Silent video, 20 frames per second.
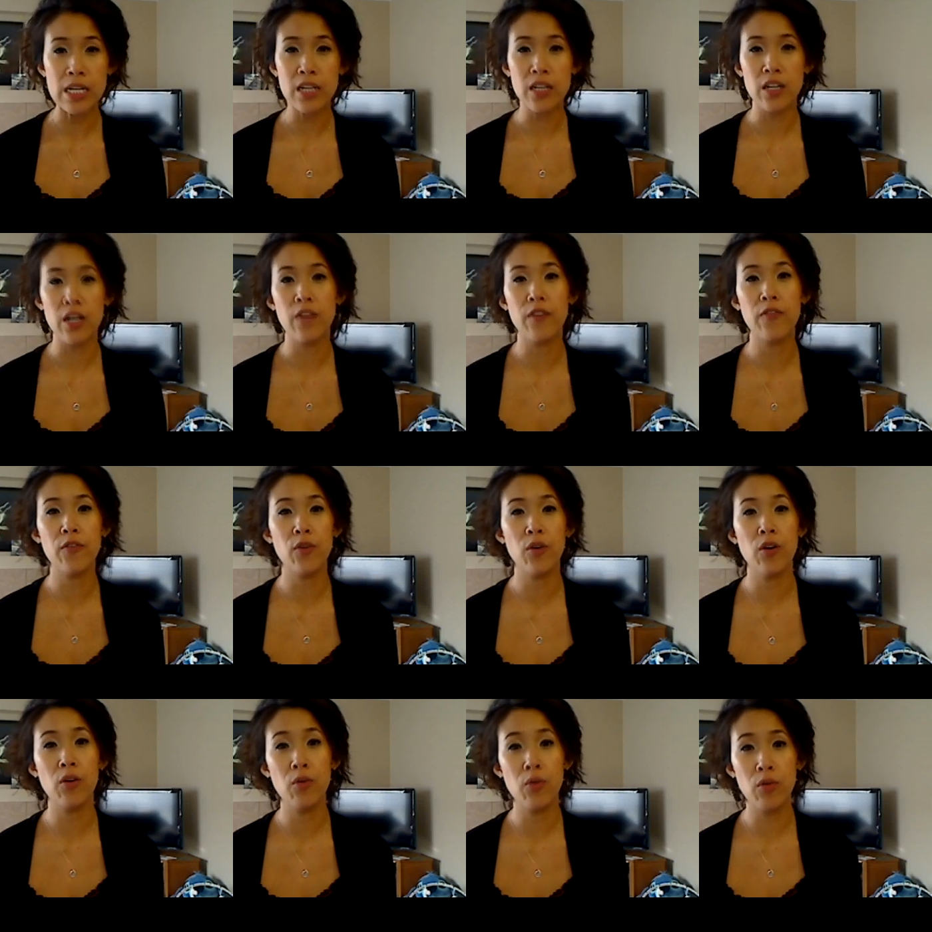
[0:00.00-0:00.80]
Now
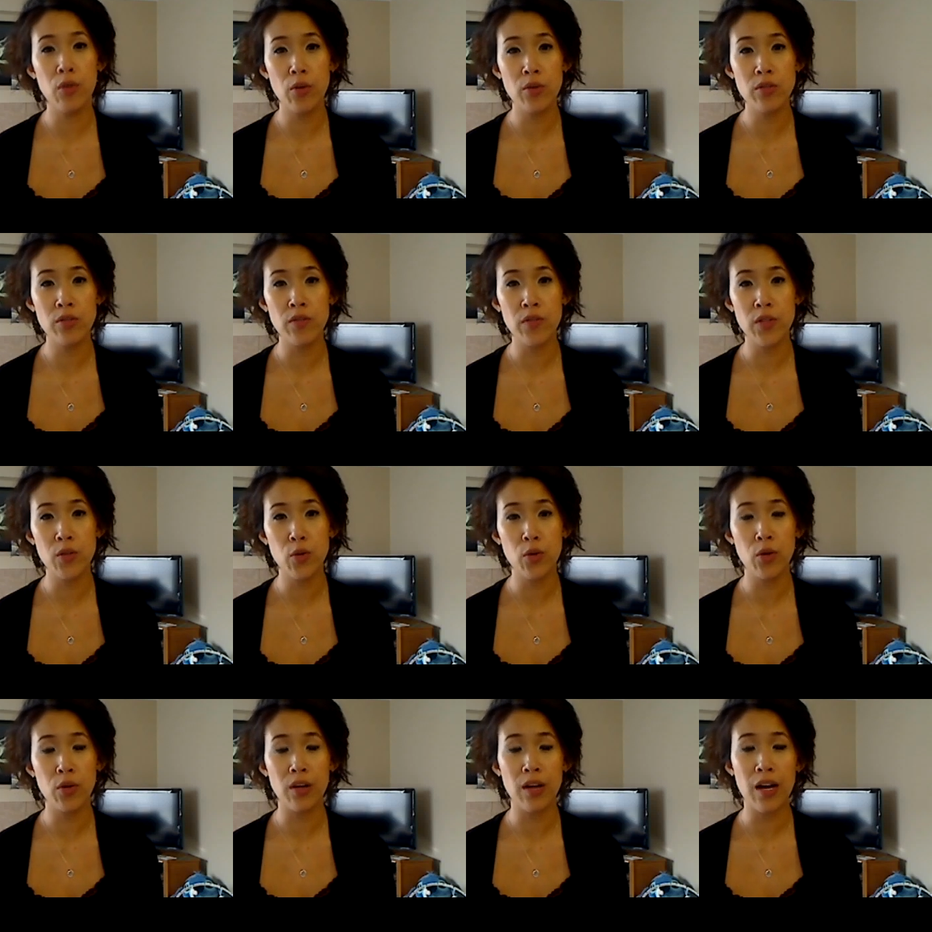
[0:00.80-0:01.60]
for those of you
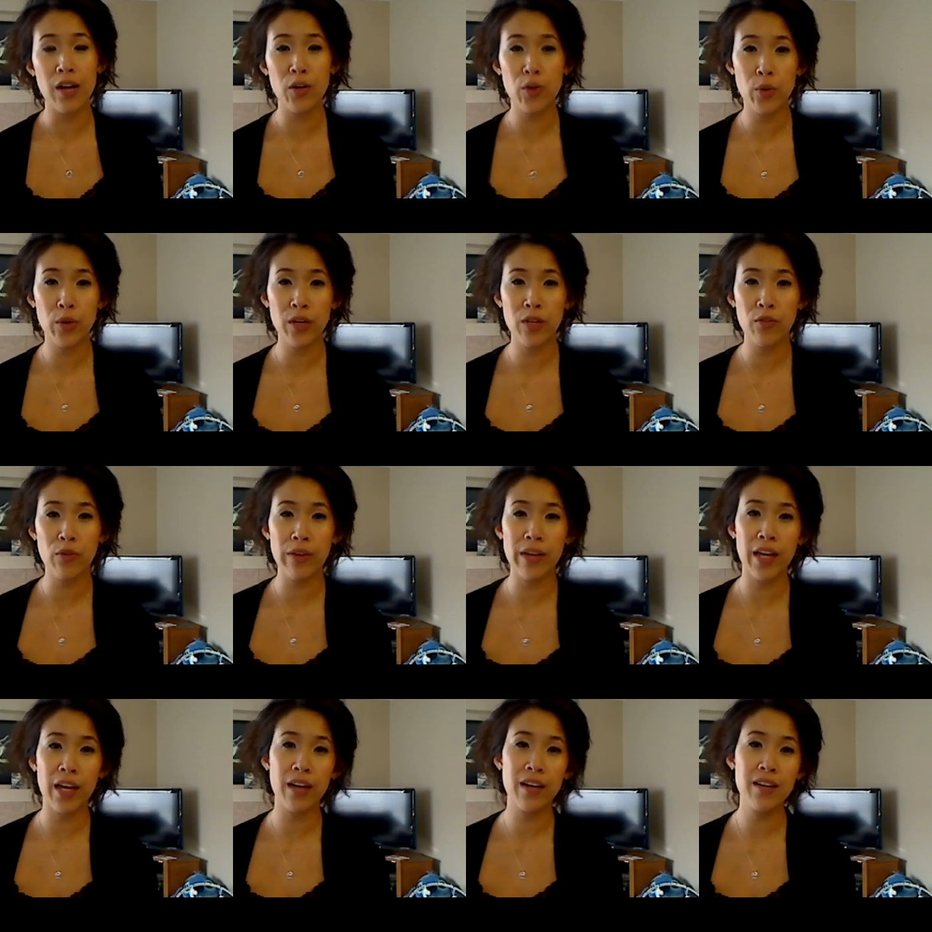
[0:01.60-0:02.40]
who are unaware of
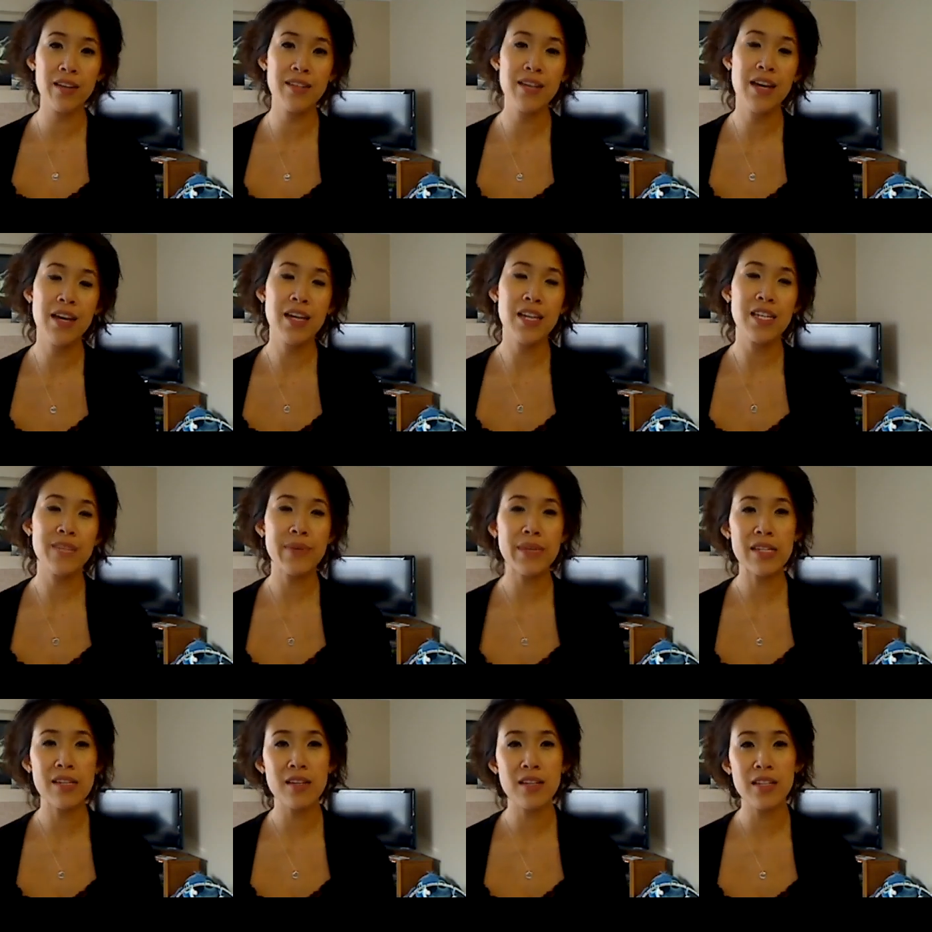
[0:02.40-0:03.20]
what that is, it's
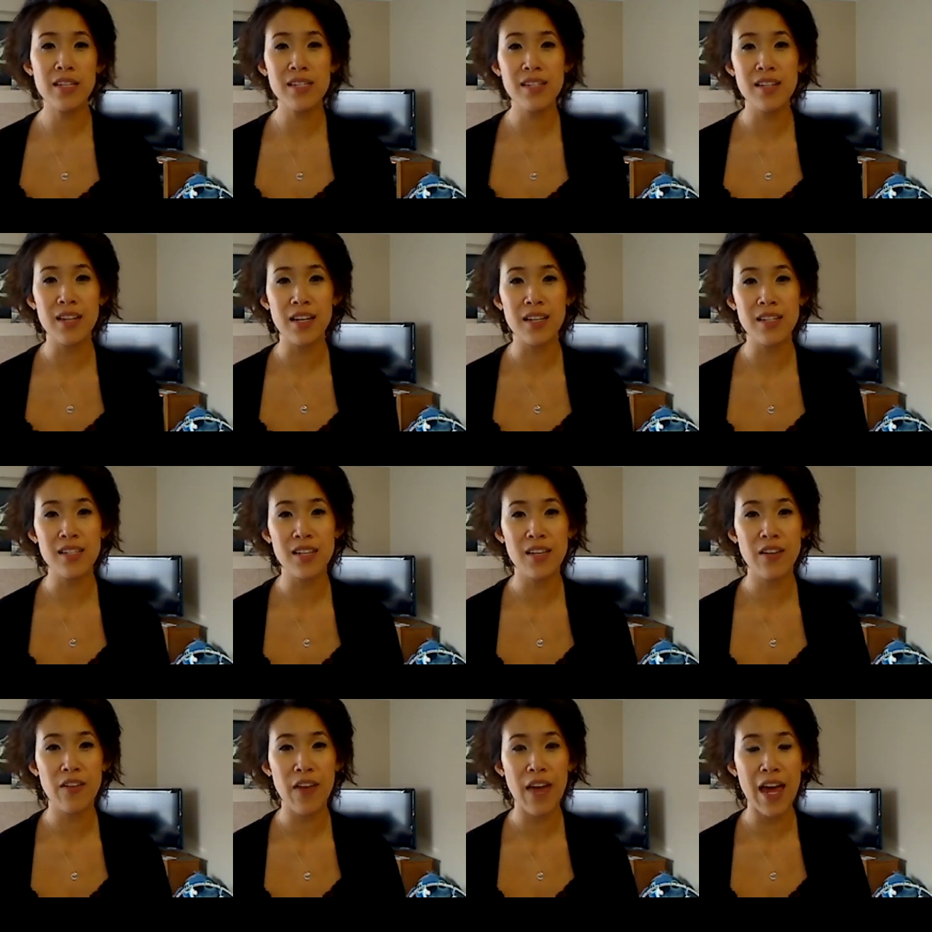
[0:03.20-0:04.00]
basically a second
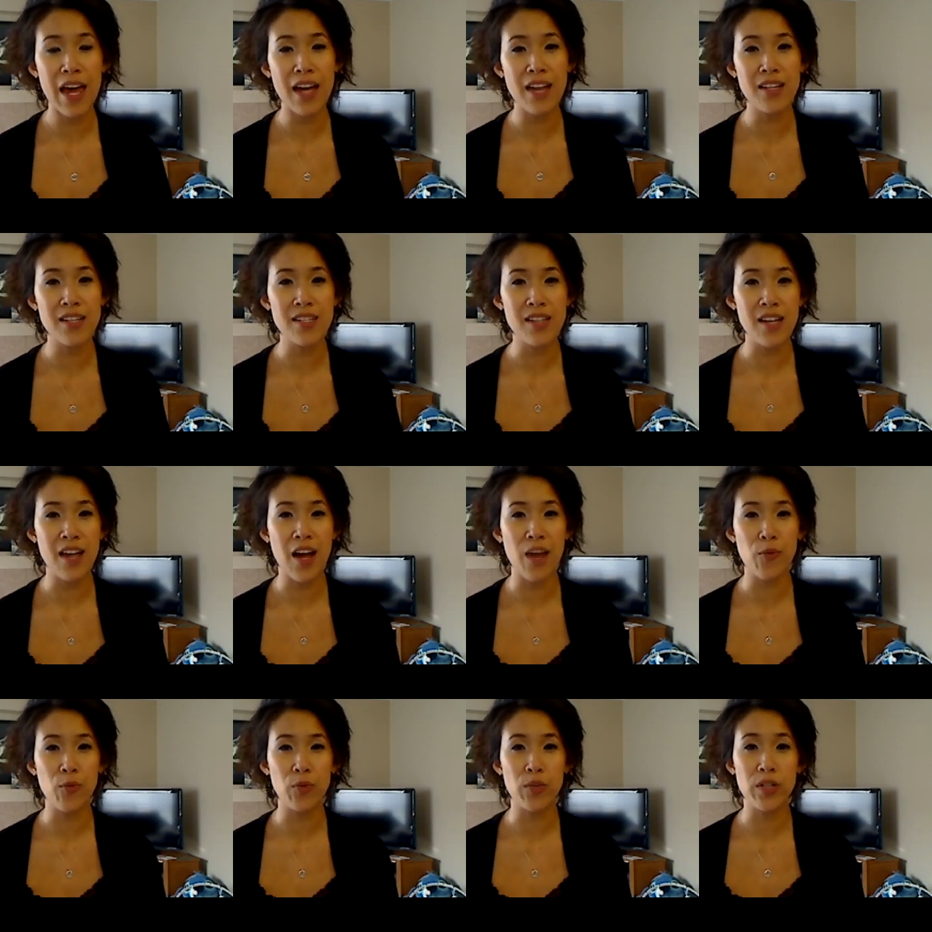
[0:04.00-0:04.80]
set of hands
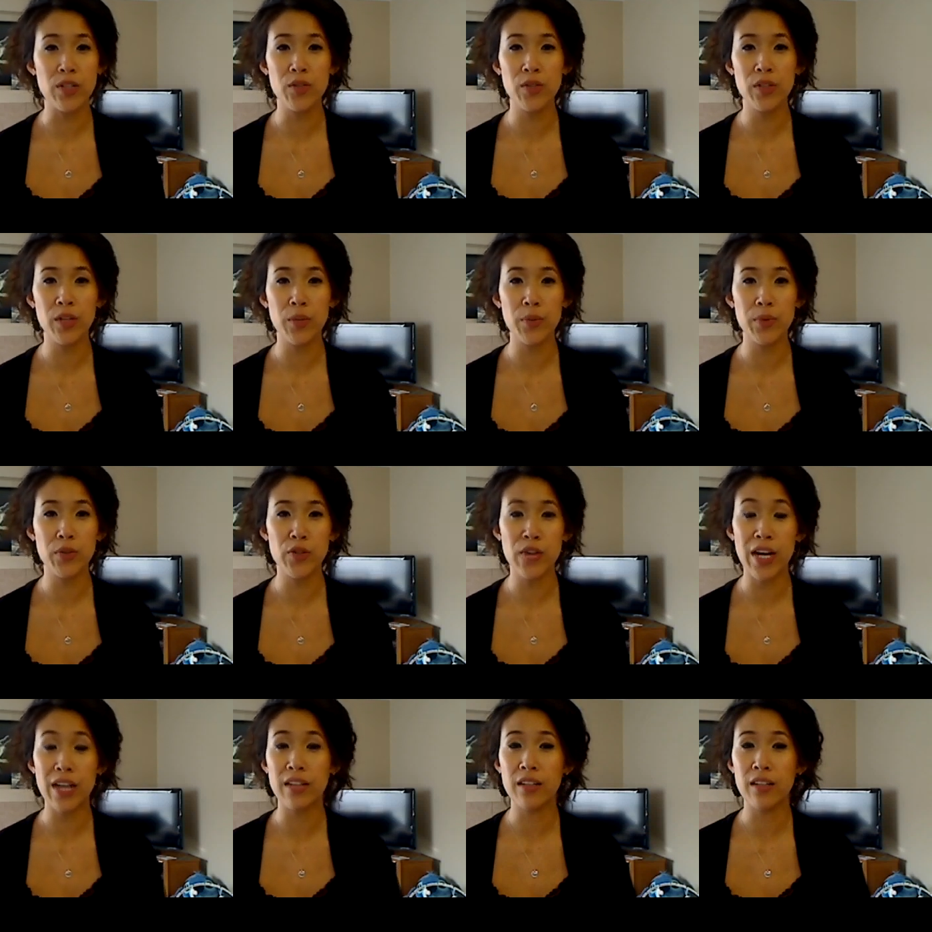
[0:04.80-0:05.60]
when doing up your
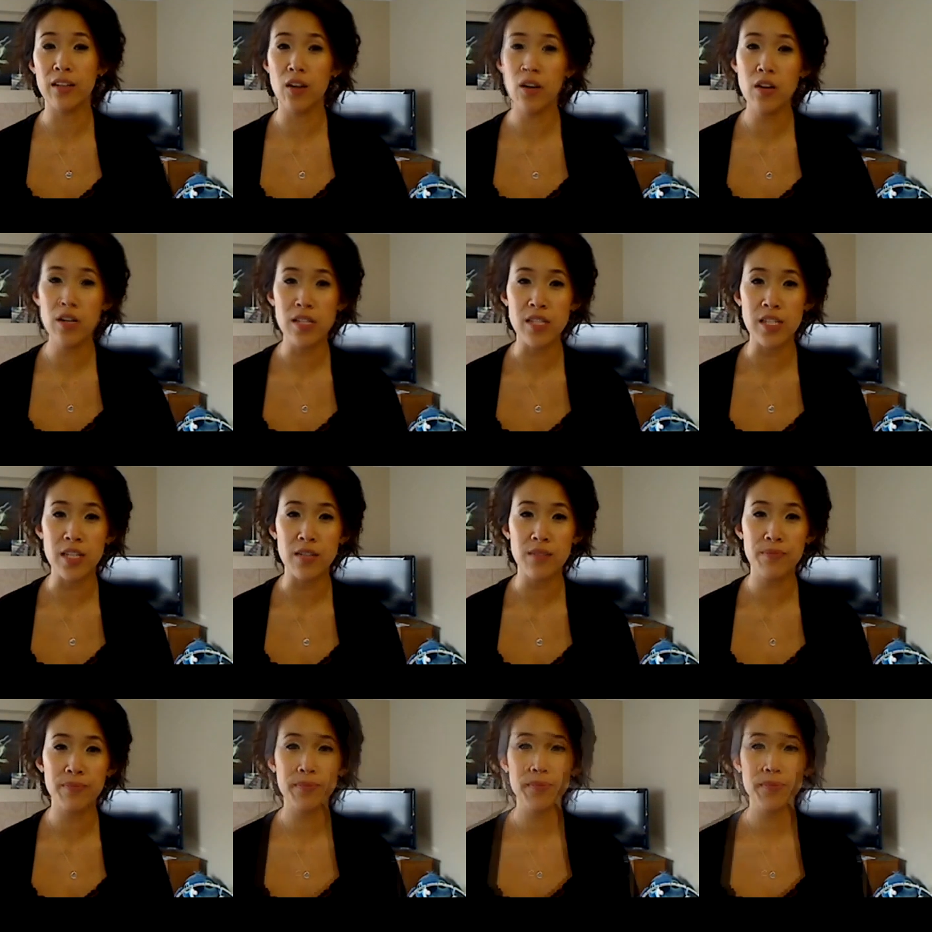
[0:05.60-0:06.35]
child in a car seat.